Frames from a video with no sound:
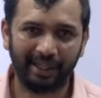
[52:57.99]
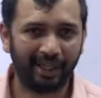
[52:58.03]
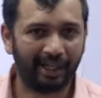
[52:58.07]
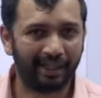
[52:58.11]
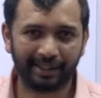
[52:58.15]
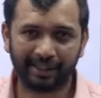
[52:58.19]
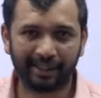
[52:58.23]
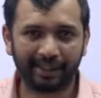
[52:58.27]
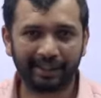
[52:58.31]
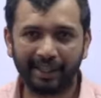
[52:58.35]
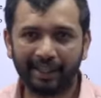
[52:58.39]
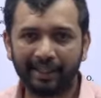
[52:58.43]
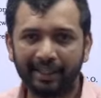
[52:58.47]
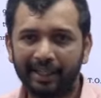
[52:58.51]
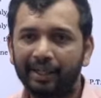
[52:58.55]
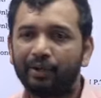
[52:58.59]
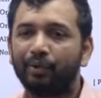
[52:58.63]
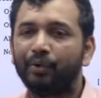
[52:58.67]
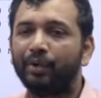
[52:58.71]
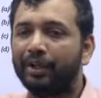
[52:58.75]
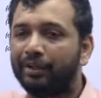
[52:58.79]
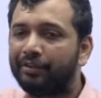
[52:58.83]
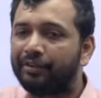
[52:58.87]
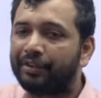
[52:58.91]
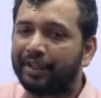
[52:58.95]
Other than
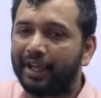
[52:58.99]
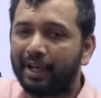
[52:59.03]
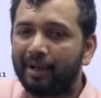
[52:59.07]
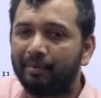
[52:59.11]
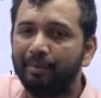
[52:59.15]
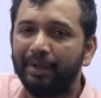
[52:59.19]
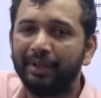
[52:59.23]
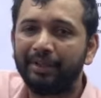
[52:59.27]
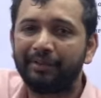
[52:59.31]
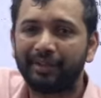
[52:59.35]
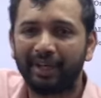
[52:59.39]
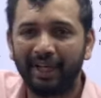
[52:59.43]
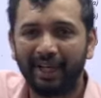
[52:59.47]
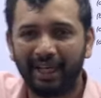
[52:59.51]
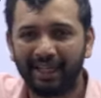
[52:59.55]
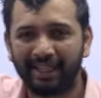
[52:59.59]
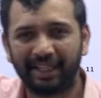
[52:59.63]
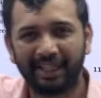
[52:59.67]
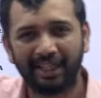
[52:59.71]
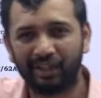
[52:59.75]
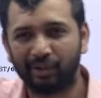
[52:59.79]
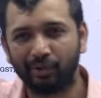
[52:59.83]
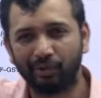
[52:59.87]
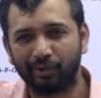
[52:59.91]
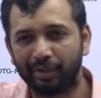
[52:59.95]
that, this term is
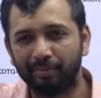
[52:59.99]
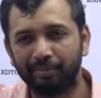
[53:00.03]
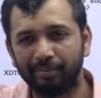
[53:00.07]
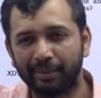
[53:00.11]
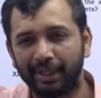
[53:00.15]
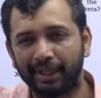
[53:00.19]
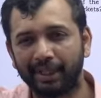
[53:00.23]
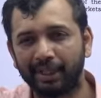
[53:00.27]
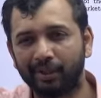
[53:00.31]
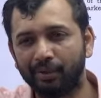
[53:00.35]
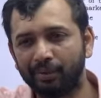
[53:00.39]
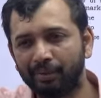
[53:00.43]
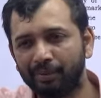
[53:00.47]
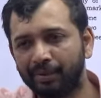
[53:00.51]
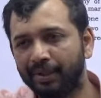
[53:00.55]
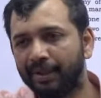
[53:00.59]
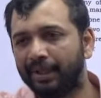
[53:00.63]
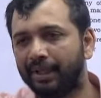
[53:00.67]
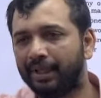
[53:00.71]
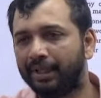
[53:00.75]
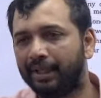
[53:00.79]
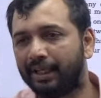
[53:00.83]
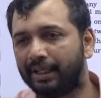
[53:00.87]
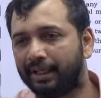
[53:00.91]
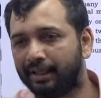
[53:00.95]
related to something, you know,
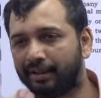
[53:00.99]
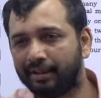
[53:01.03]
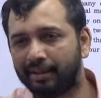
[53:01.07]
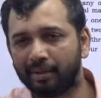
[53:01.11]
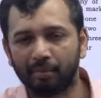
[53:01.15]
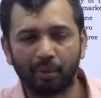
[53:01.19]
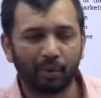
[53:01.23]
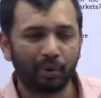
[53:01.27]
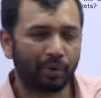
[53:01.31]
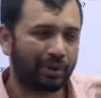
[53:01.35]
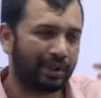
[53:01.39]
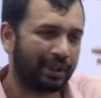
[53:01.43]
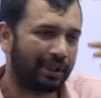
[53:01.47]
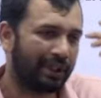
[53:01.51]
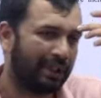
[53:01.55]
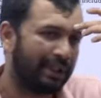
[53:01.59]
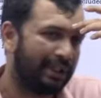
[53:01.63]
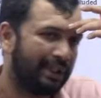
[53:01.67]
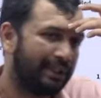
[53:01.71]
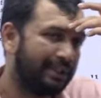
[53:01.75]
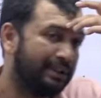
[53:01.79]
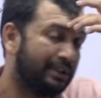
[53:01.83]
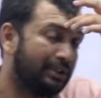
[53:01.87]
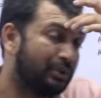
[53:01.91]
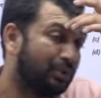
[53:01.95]
that is
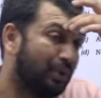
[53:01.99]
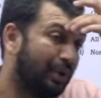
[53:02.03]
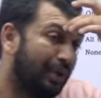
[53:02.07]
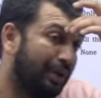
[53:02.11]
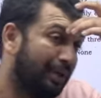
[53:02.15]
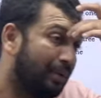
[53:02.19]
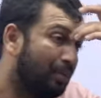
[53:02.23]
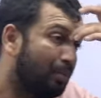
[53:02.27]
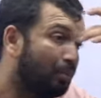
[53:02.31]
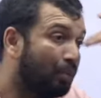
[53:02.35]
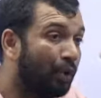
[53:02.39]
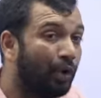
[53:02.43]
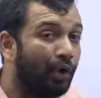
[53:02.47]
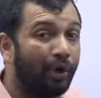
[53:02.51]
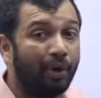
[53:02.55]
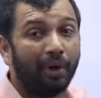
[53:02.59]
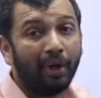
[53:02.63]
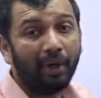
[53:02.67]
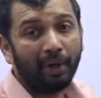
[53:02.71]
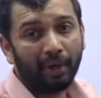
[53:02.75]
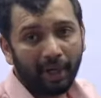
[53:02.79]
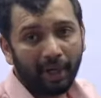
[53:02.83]
about this one, bull